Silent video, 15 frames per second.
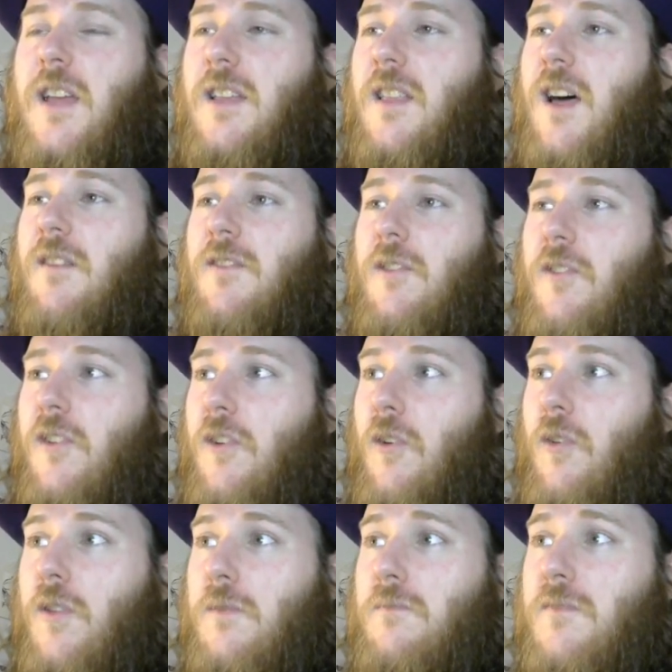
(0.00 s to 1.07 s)
and Lava
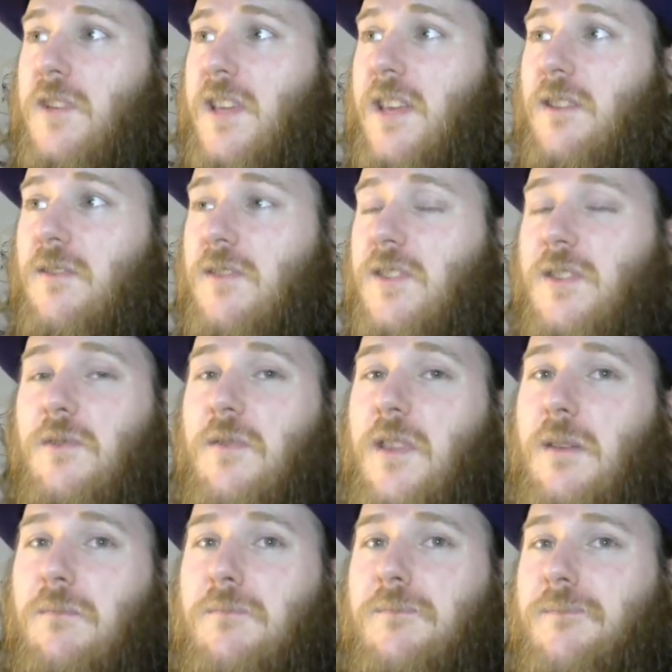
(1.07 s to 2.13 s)
Golem kills 2 of
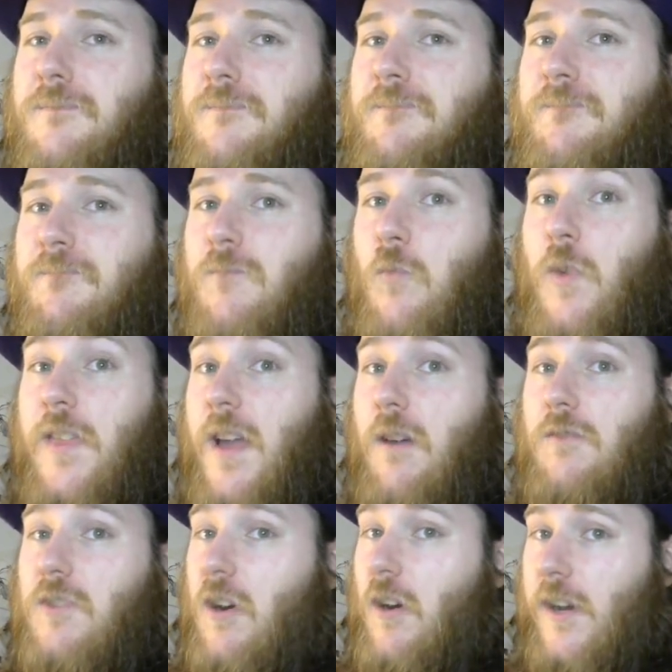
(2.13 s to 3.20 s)
them.
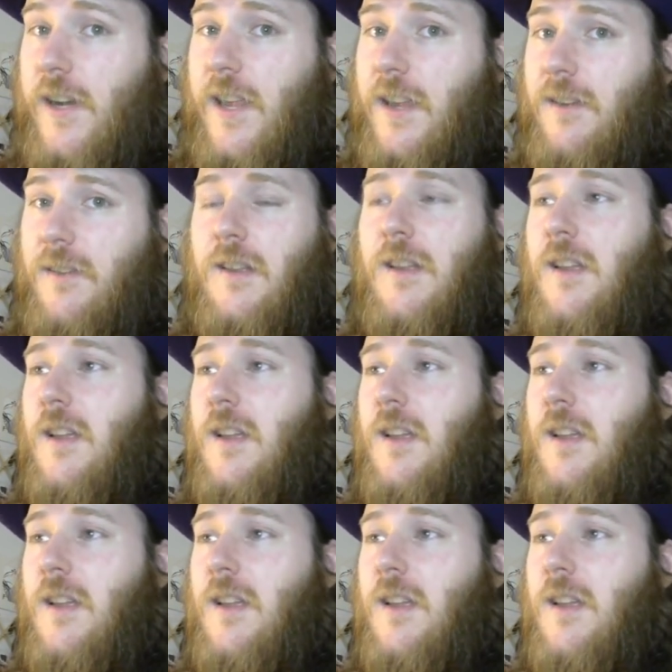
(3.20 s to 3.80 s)
Without targeting,